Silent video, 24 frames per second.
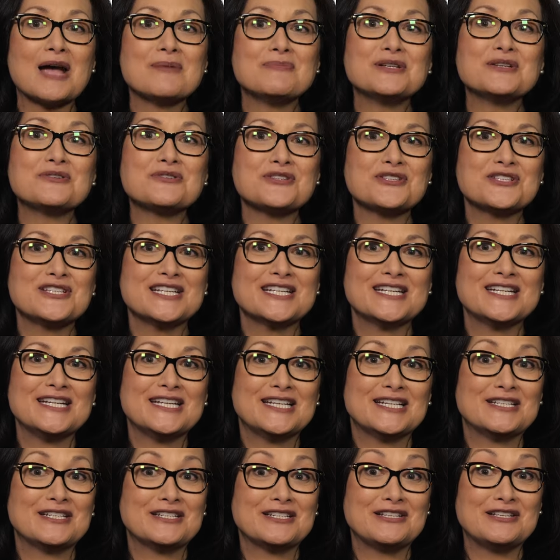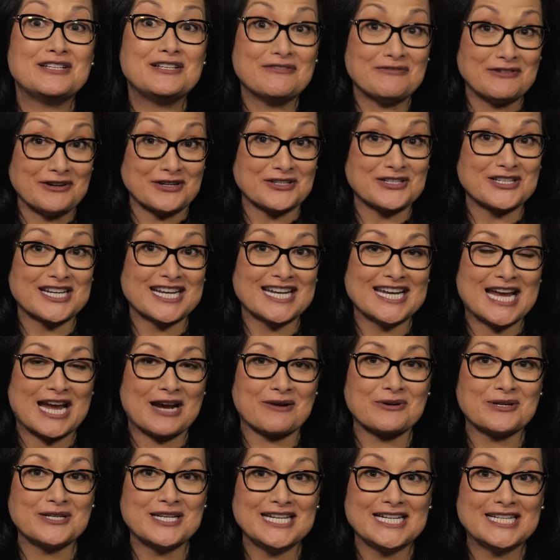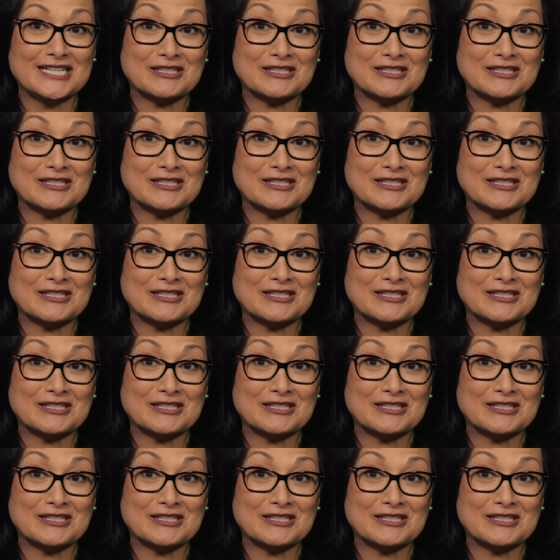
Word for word: I'm interested in diversity, equity,